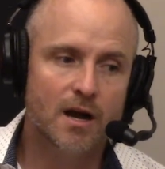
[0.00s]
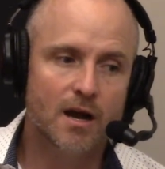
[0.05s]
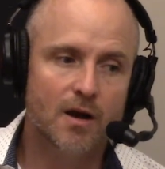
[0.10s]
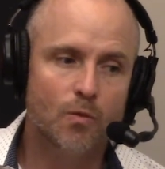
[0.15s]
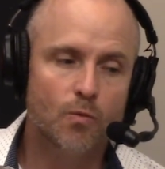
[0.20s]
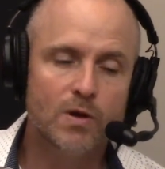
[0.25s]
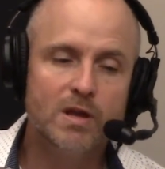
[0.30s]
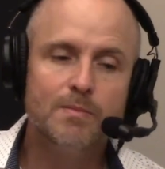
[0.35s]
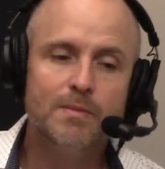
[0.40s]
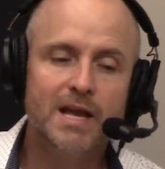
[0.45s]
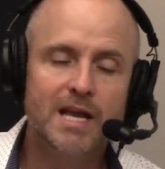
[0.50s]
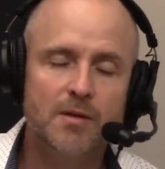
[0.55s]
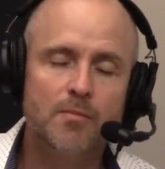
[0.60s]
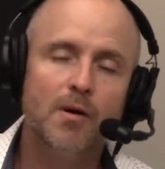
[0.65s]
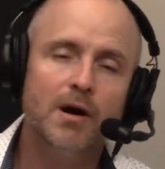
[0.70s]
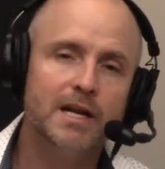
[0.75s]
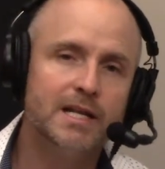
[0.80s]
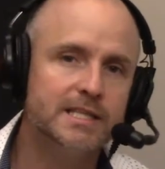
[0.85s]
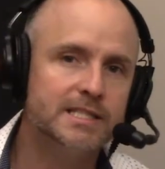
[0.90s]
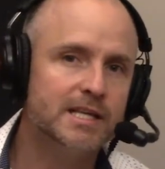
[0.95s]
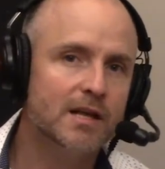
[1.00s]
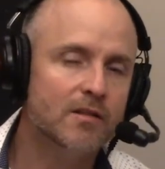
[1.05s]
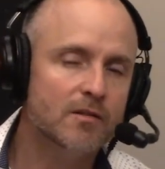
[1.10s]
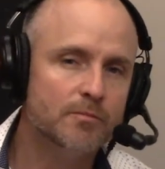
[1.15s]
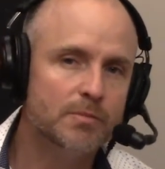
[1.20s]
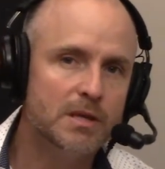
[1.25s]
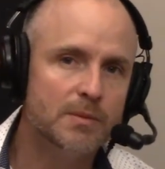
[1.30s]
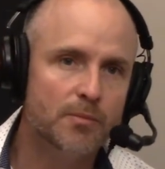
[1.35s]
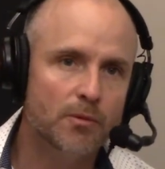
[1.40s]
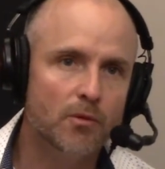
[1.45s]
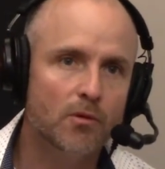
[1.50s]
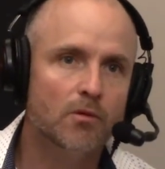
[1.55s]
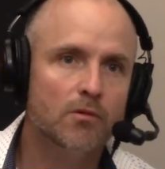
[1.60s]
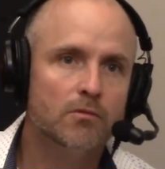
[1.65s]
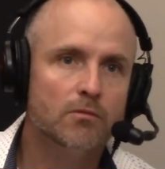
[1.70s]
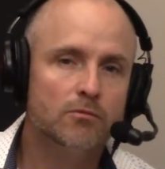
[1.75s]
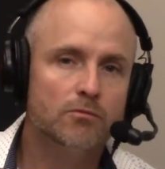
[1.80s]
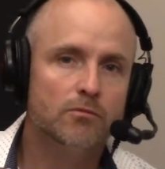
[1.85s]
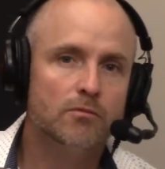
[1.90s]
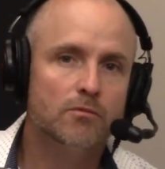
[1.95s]
we make money selling people
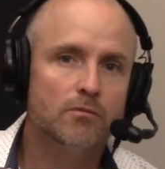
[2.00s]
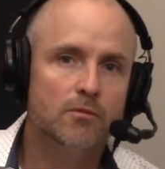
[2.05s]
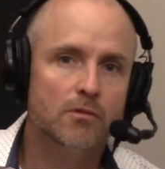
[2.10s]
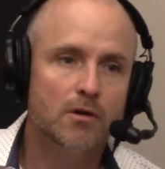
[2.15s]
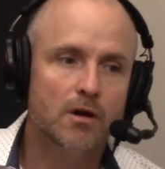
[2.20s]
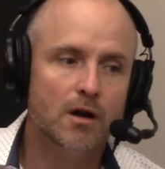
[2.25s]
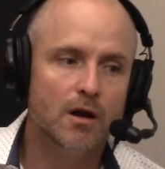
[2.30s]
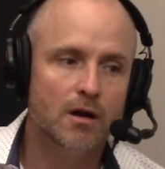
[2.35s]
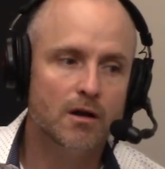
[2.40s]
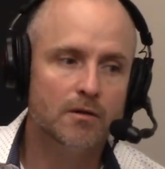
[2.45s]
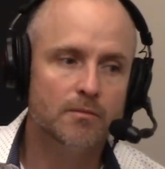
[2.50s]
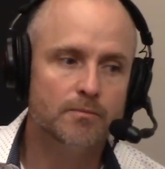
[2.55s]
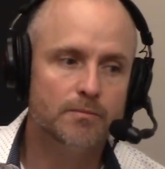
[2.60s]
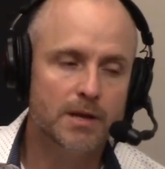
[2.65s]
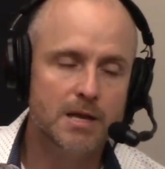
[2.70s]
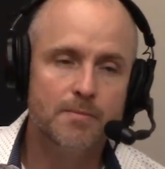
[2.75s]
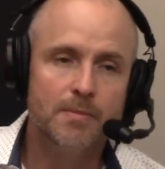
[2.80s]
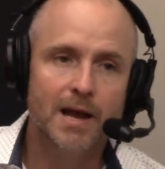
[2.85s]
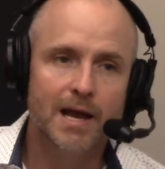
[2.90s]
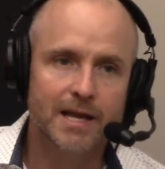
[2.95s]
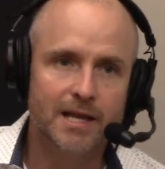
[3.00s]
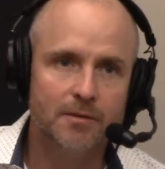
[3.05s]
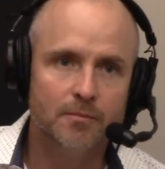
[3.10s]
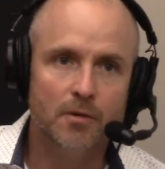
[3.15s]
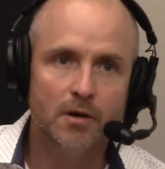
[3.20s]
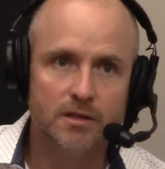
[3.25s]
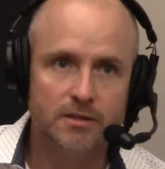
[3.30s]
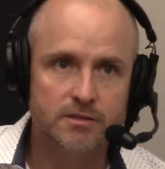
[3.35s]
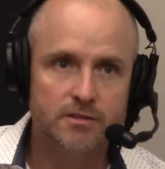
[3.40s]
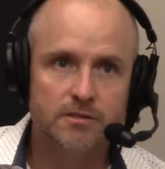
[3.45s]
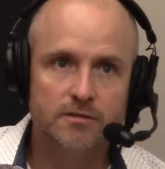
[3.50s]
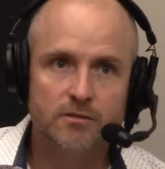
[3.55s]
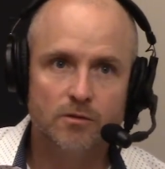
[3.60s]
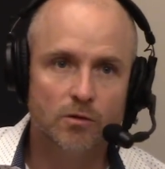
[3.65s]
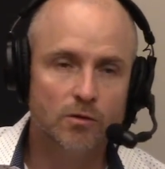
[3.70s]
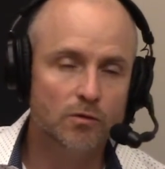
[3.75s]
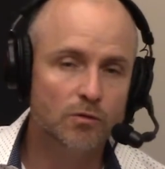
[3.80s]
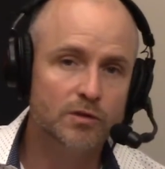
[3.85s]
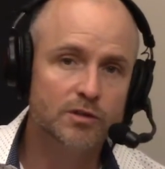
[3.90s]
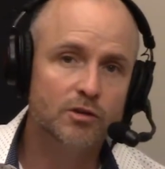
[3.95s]
payback in months
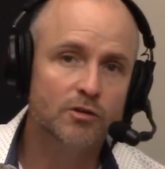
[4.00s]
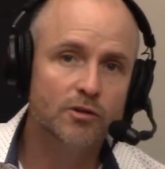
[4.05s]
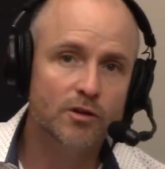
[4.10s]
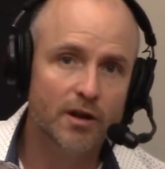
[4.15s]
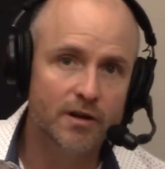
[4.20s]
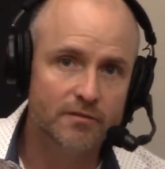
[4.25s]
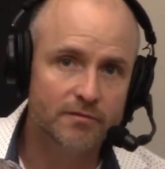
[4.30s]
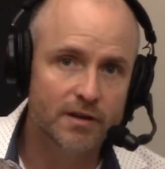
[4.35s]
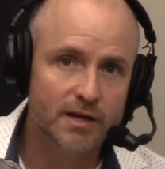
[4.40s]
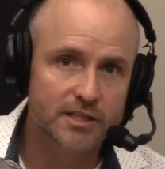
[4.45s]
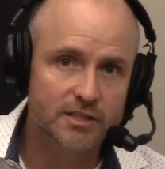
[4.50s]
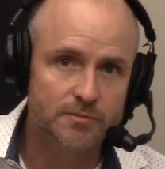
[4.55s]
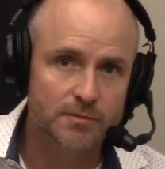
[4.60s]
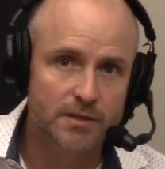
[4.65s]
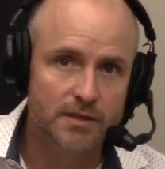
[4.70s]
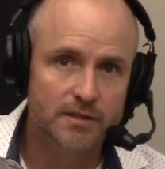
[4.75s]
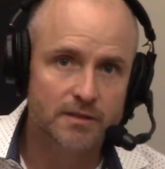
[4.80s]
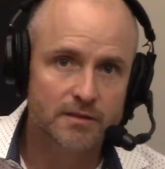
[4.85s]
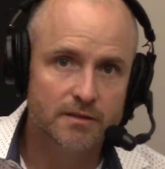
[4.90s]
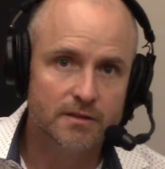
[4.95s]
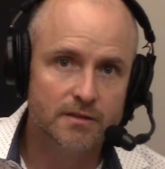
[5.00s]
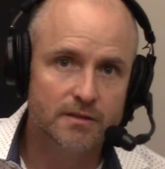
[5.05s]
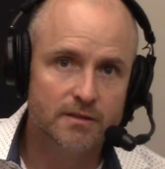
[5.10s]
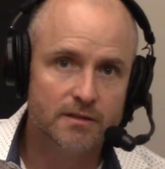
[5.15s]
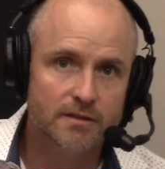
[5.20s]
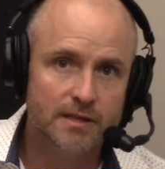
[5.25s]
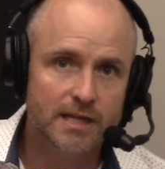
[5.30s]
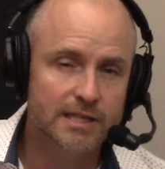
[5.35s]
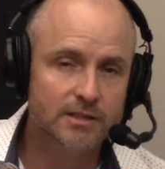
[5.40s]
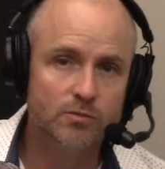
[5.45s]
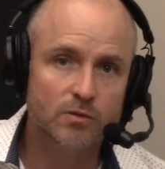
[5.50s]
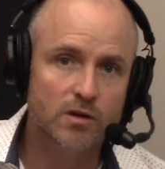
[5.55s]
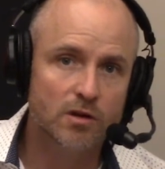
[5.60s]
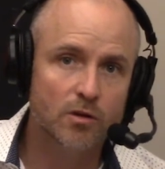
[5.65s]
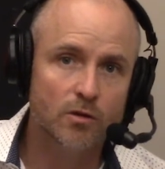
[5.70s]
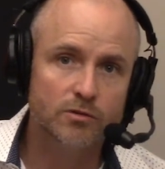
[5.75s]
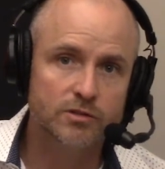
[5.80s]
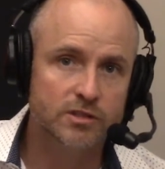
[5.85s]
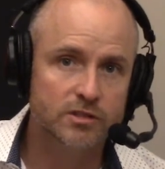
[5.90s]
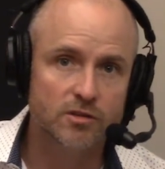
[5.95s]
or return on investment. That's what
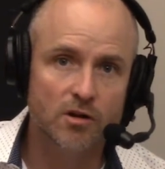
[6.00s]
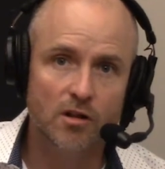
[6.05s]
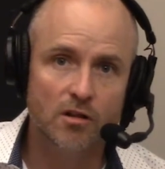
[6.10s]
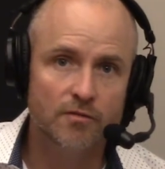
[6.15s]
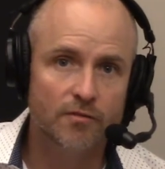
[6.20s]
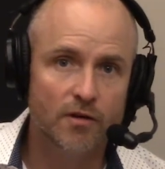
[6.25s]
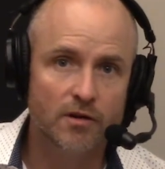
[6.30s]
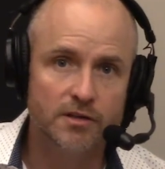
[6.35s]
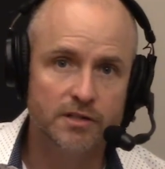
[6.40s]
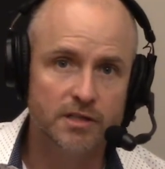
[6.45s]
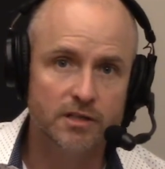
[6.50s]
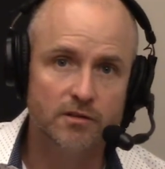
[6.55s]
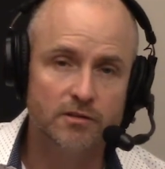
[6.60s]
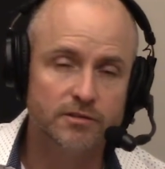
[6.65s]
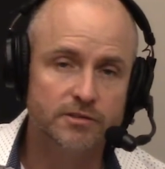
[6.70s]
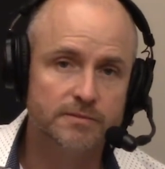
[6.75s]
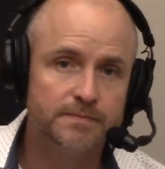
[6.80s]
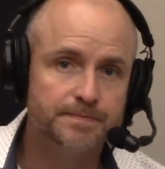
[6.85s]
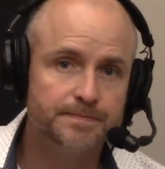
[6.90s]
closes all of our deals.